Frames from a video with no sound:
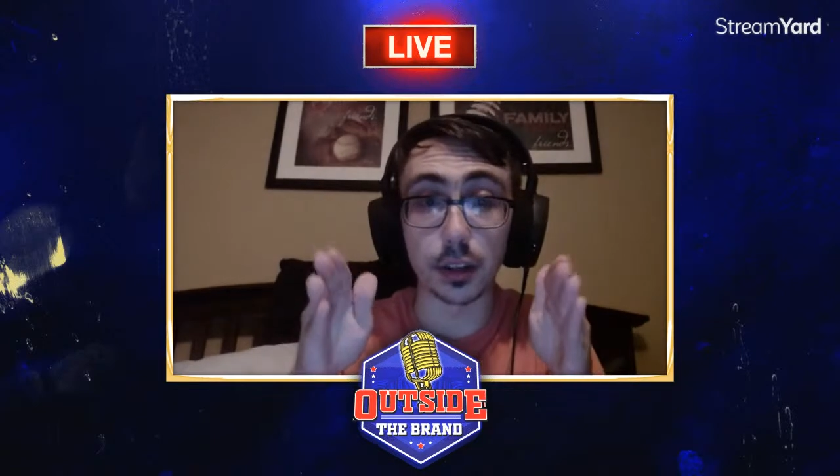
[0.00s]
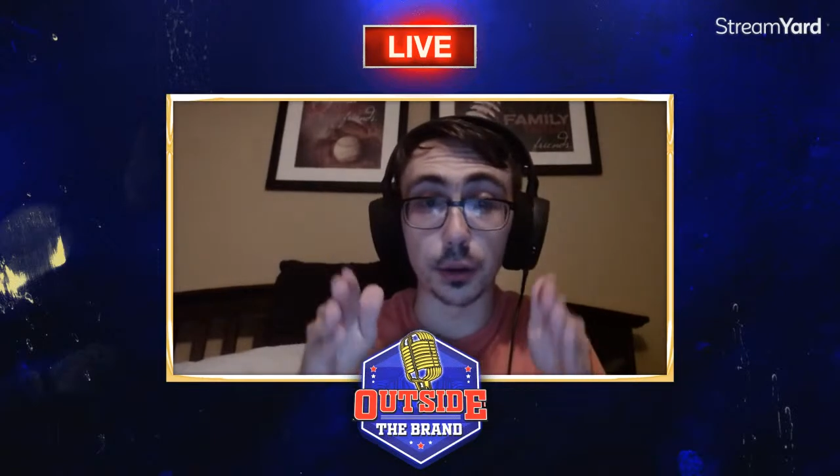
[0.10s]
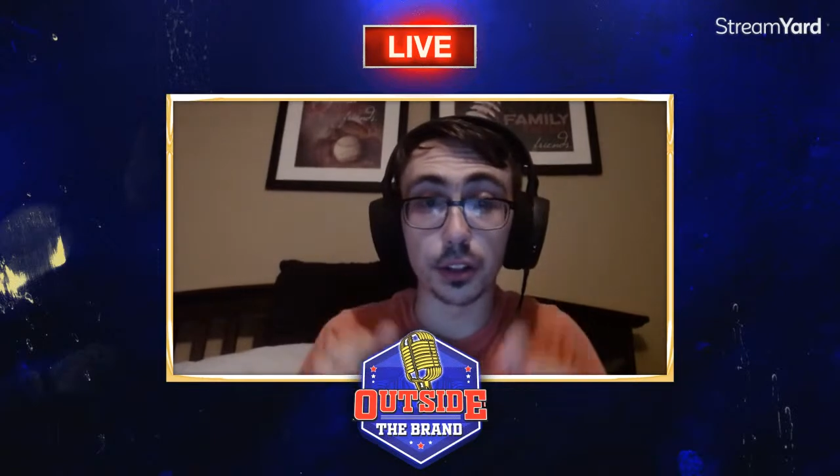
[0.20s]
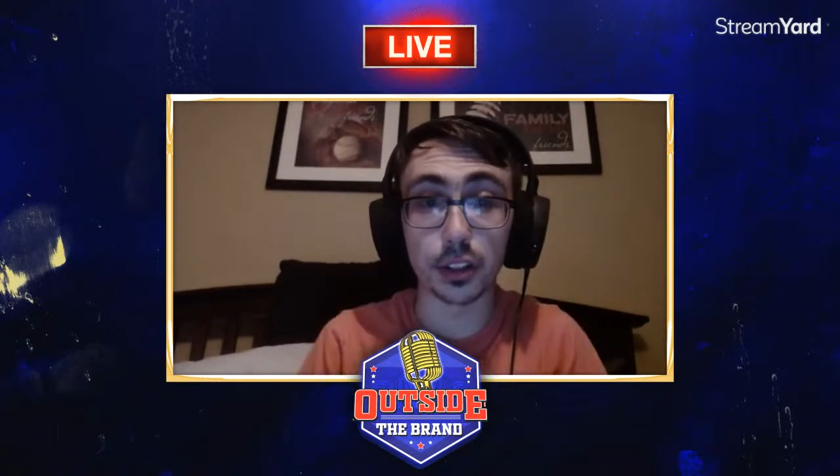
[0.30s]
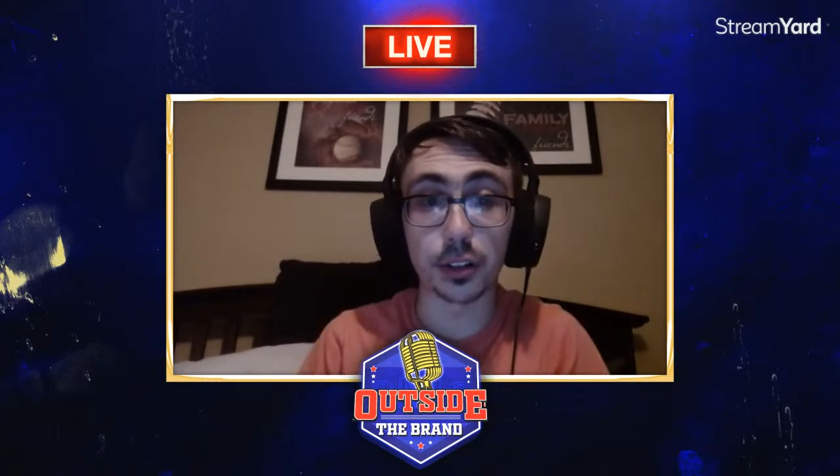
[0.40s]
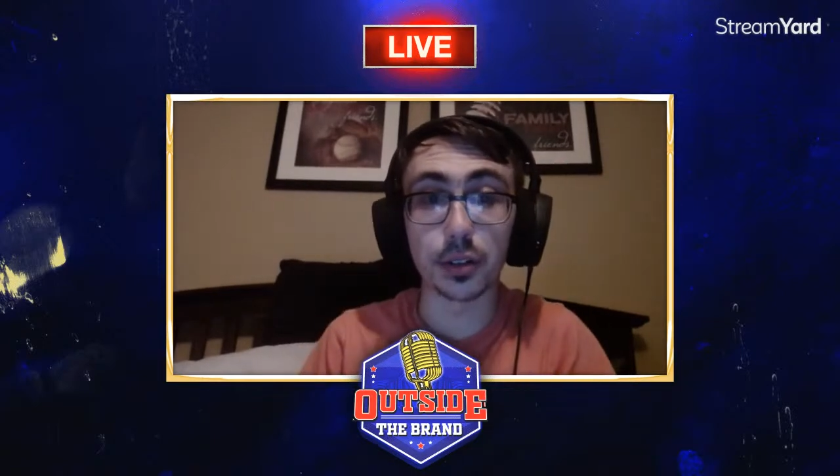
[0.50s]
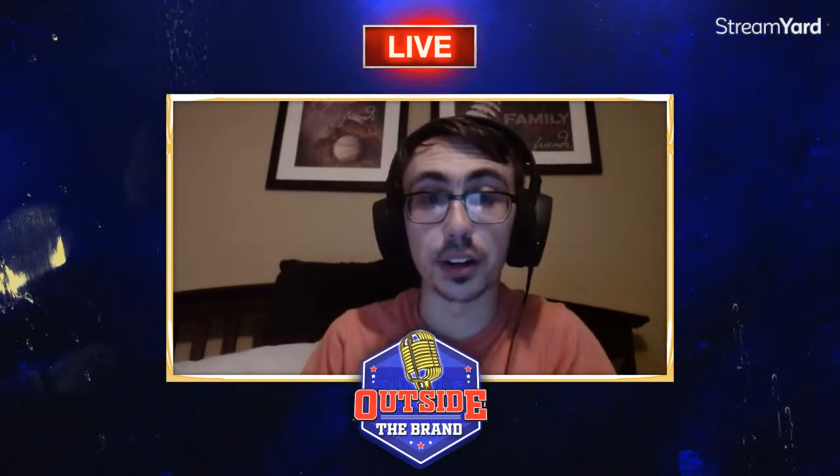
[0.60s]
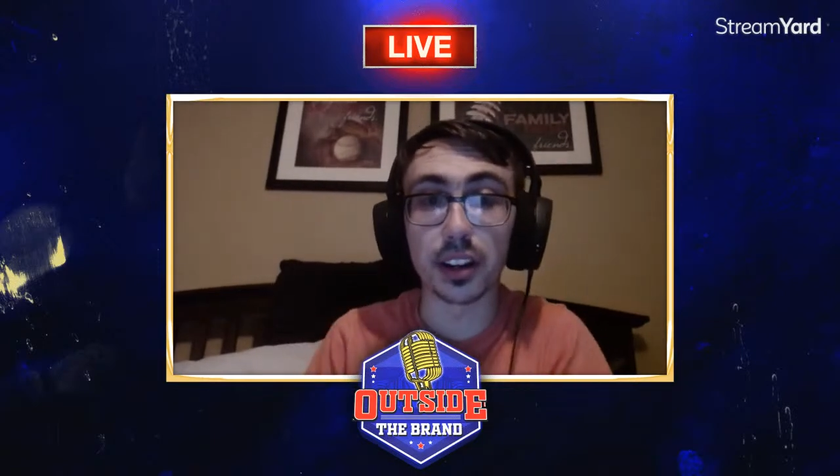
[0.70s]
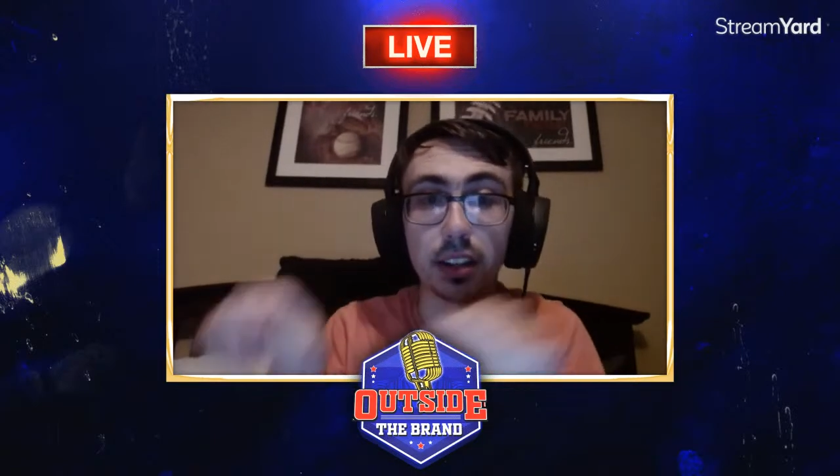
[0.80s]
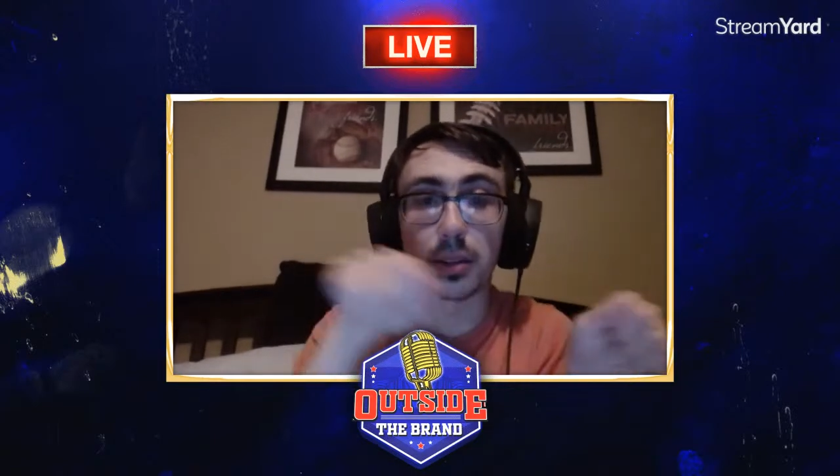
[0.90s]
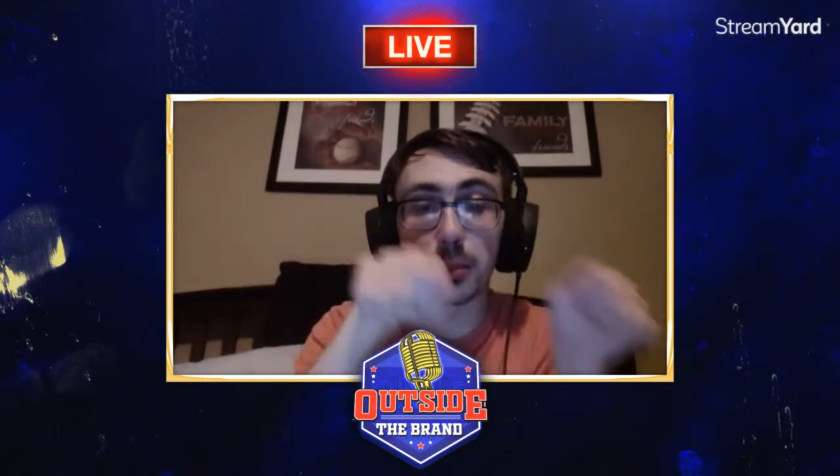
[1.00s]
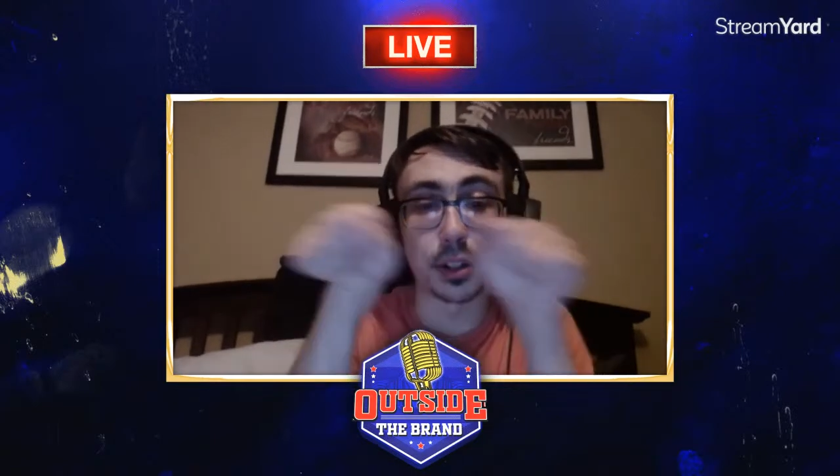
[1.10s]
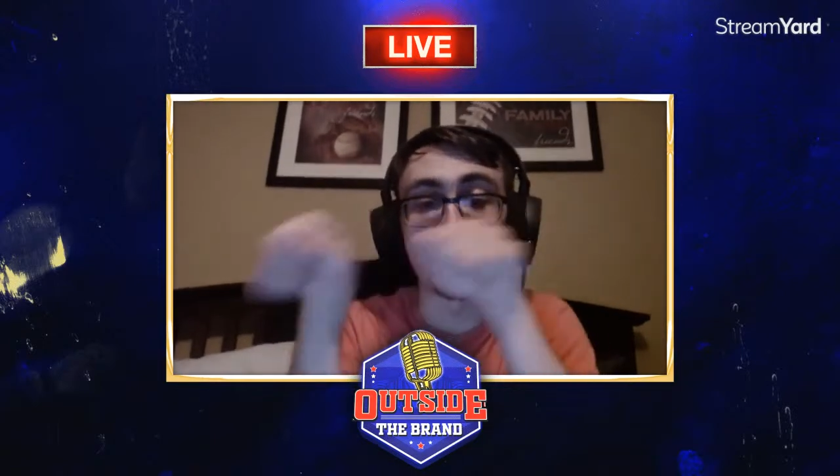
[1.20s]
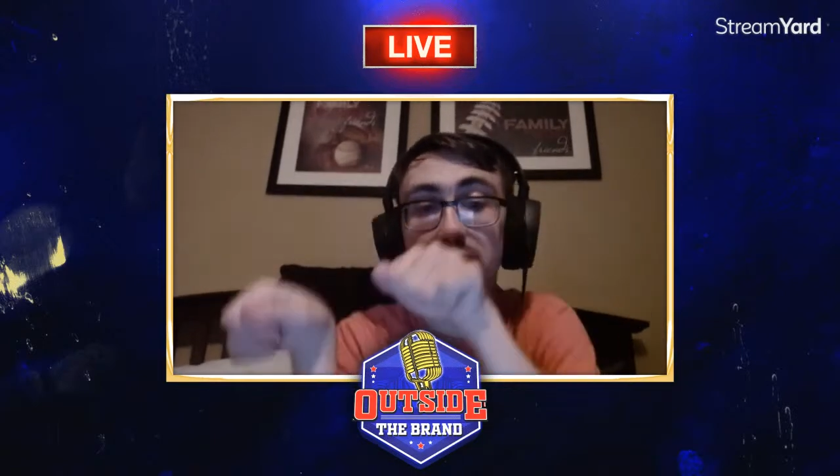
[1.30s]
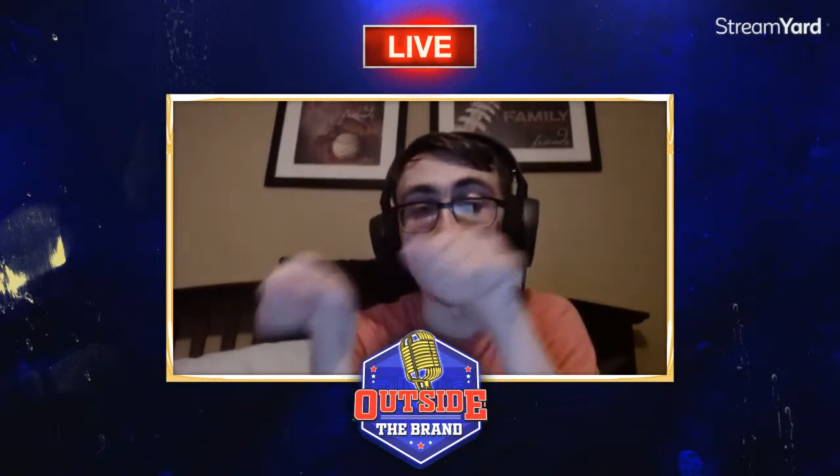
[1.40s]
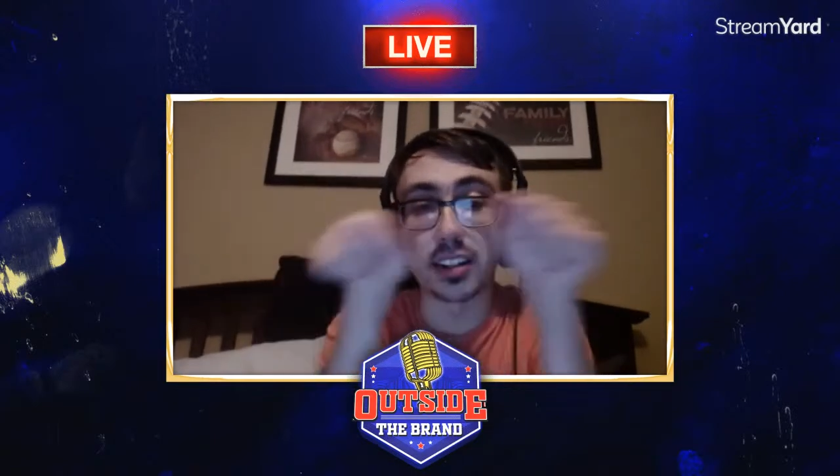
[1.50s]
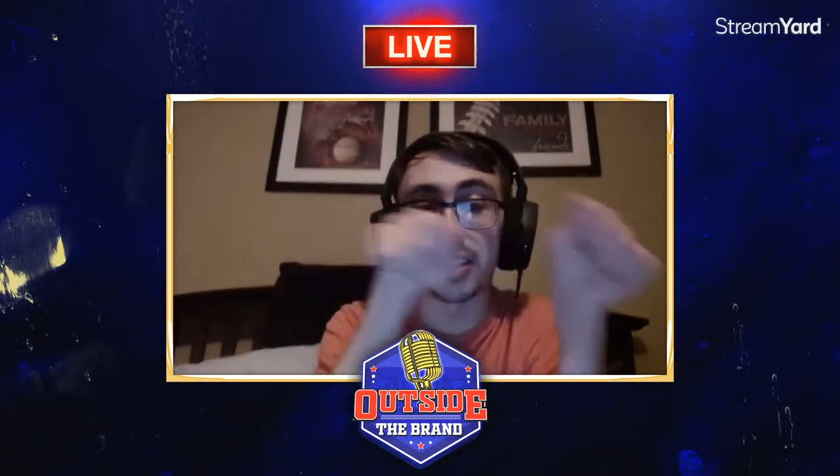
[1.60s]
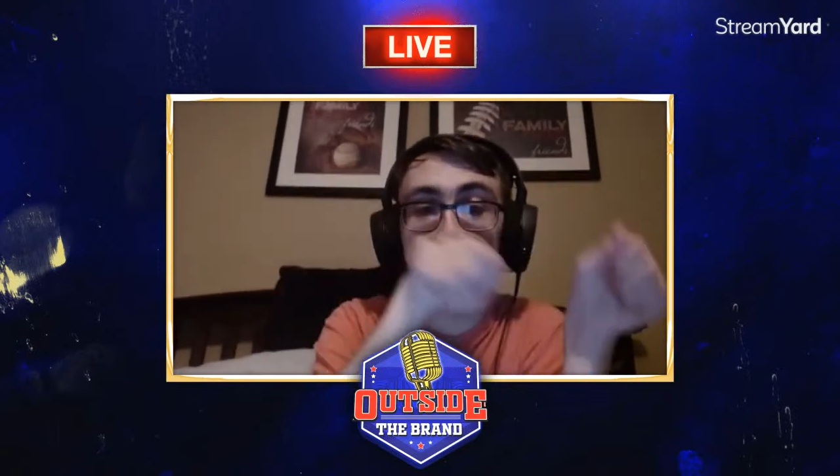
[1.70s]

goes to the ring and Prince Nana